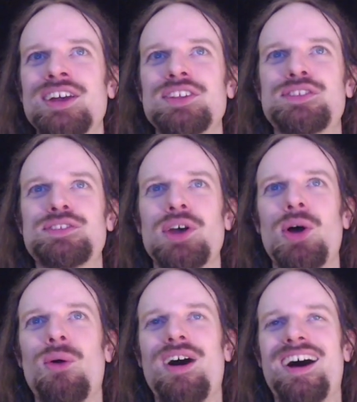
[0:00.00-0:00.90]

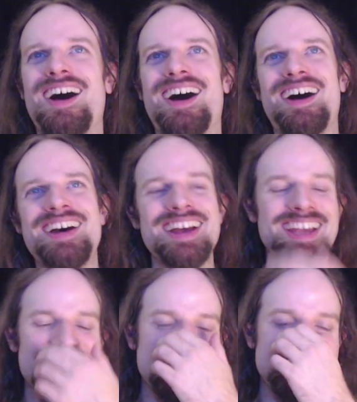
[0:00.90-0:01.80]
So
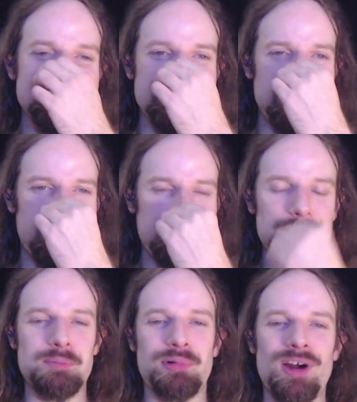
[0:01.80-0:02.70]
he
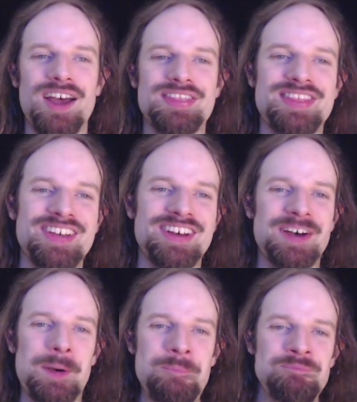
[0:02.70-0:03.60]
brought
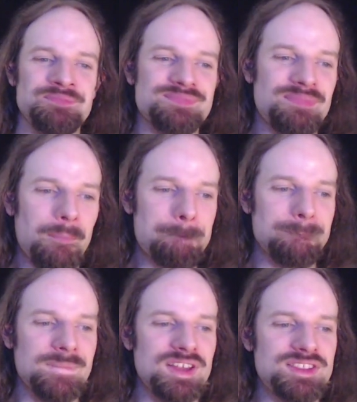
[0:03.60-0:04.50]

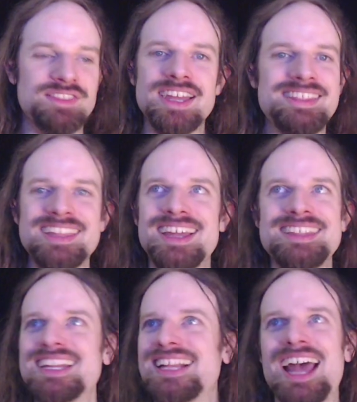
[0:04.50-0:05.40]
they
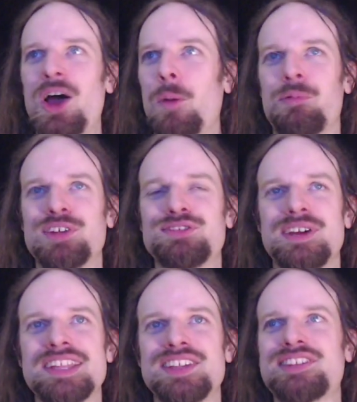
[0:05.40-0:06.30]
needed help
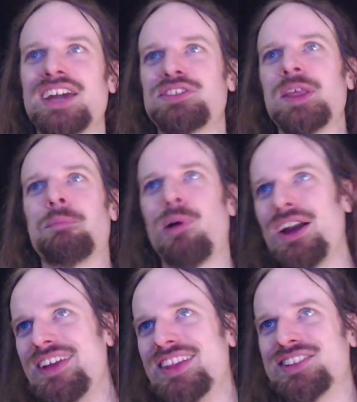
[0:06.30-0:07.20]
restraining this guy. So they
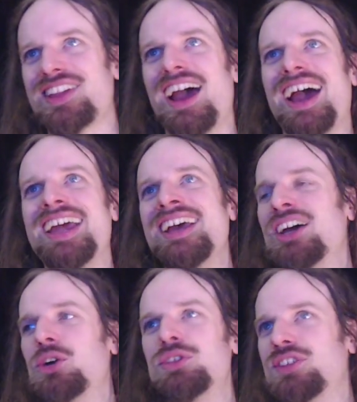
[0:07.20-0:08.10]
brought in this guy
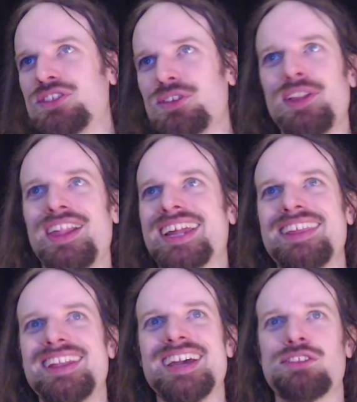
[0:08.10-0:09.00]
who was just sort of like
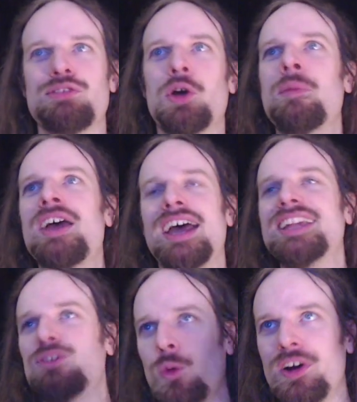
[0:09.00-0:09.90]
in the next room. And
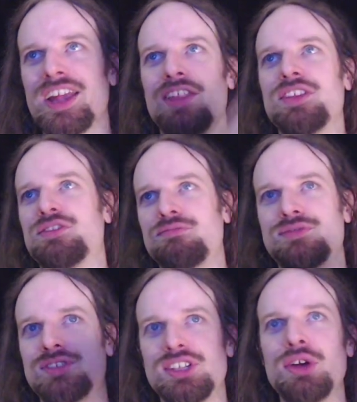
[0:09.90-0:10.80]
he's wearing this
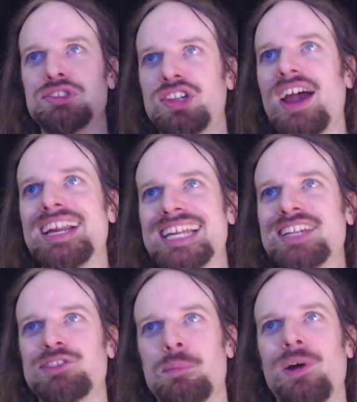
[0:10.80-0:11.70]
giant
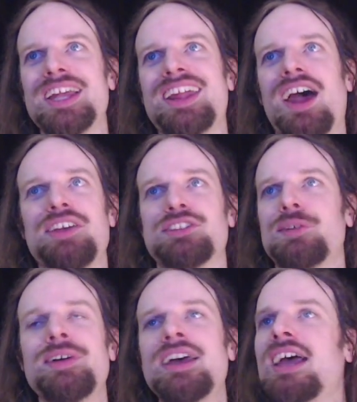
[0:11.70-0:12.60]
Easter bunny
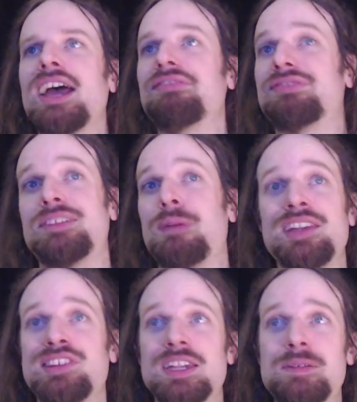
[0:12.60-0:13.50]
costume. And
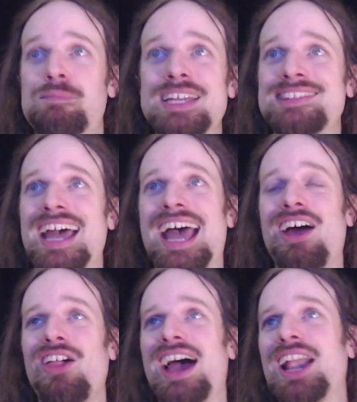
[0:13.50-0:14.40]
basically he beat the
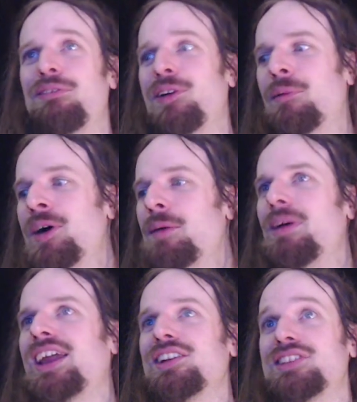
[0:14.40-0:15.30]
hell out of him
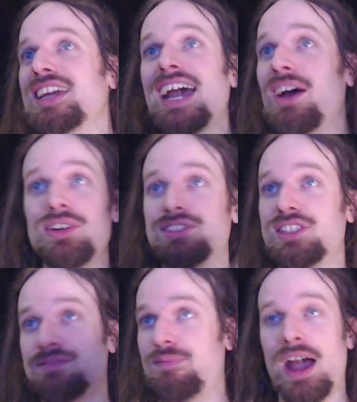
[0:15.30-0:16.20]
because the guy was
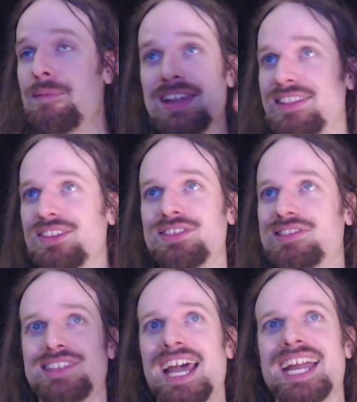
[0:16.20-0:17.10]
just, it was
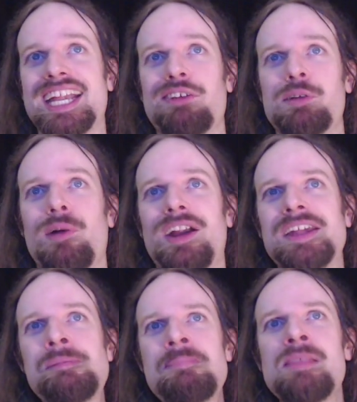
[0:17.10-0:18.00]
attacking everybody.